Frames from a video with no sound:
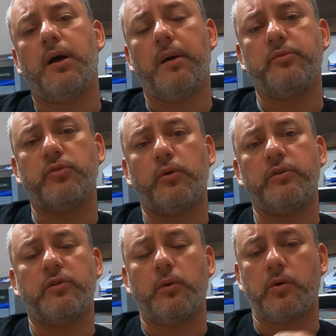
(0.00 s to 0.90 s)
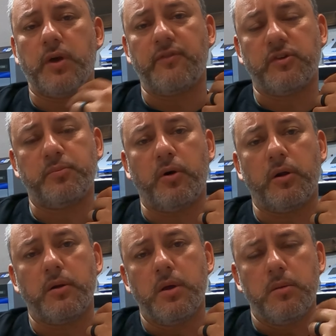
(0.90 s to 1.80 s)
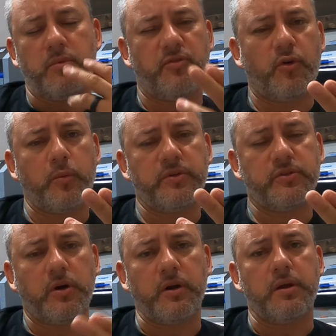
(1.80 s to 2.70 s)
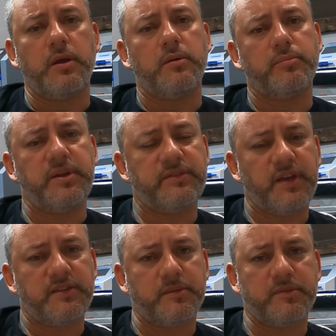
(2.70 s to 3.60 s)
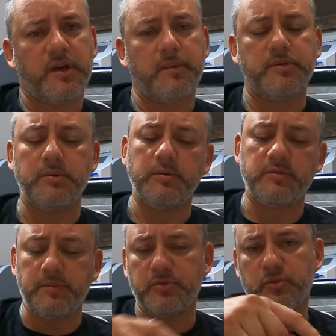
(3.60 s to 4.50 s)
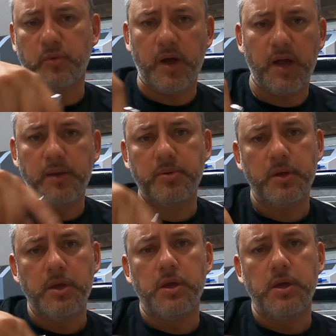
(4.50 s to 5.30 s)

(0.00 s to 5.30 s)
I'm George with Graphics Bar. Before we start, please take some time to subscribe